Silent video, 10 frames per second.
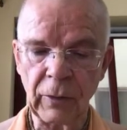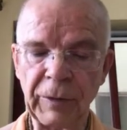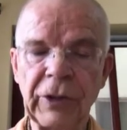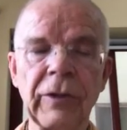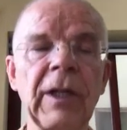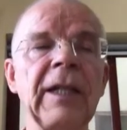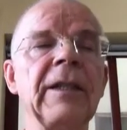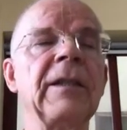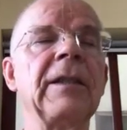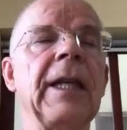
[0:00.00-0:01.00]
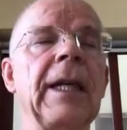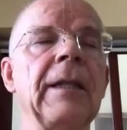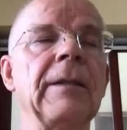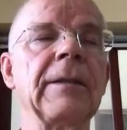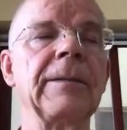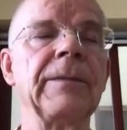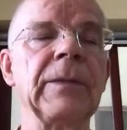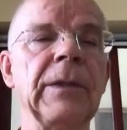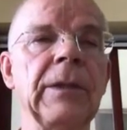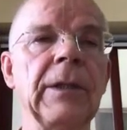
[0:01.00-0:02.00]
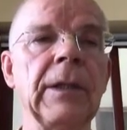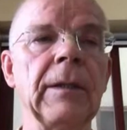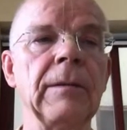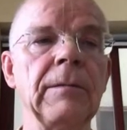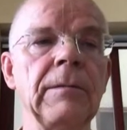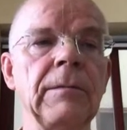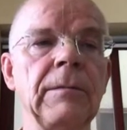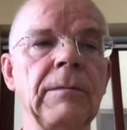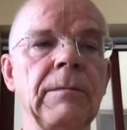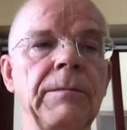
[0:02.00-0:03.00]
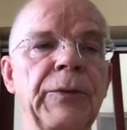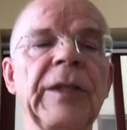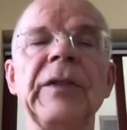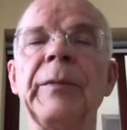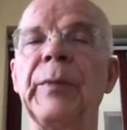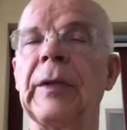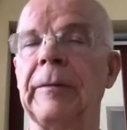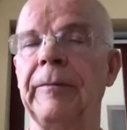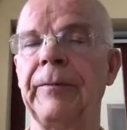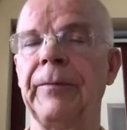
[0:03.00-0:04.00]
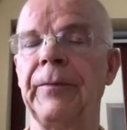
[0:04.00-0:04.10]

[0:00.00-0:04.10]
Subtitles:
So we should understand the principle